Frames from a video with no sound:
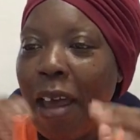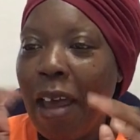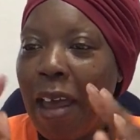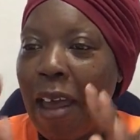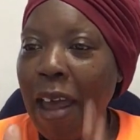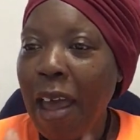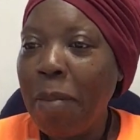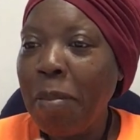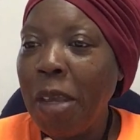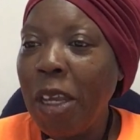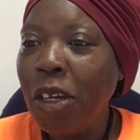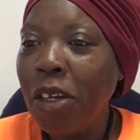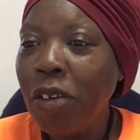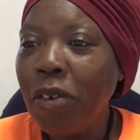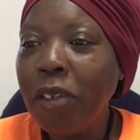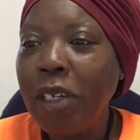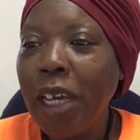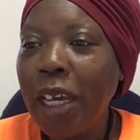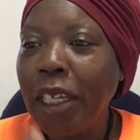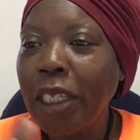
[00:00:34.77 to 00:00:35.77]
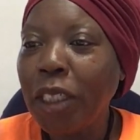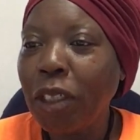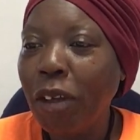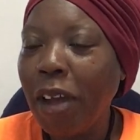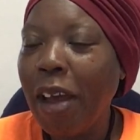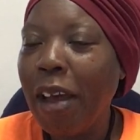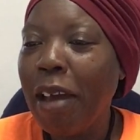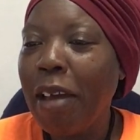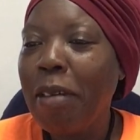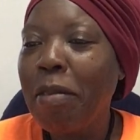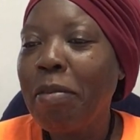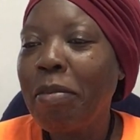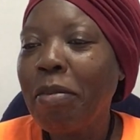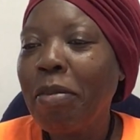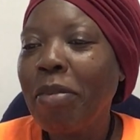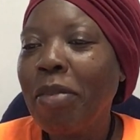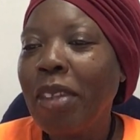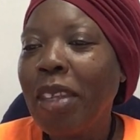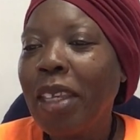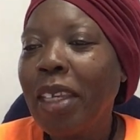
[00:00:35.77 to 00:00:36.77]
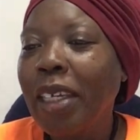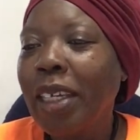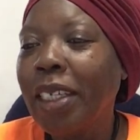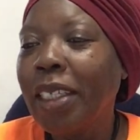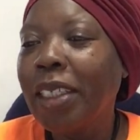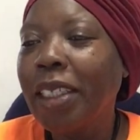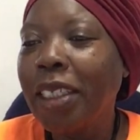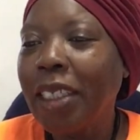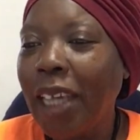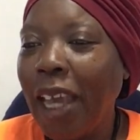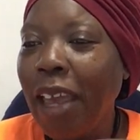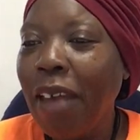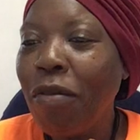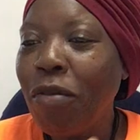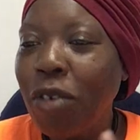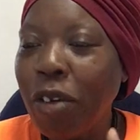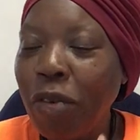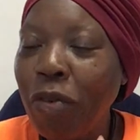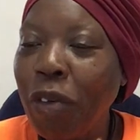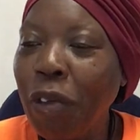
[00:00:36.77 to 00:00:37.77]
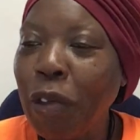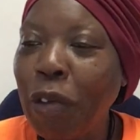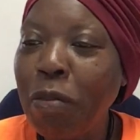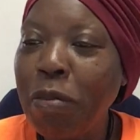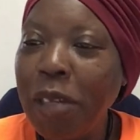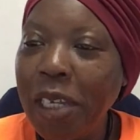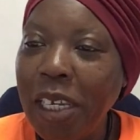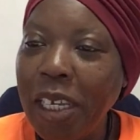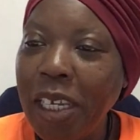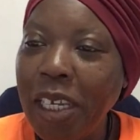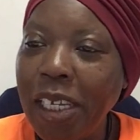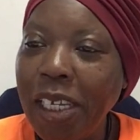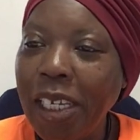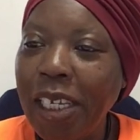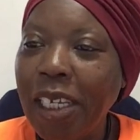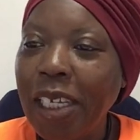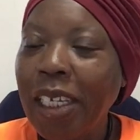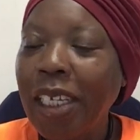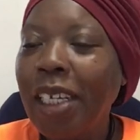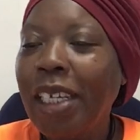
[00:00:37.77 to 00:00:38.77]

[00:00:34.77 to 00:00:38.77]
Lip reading: Happy New Day, tribe. And today we will be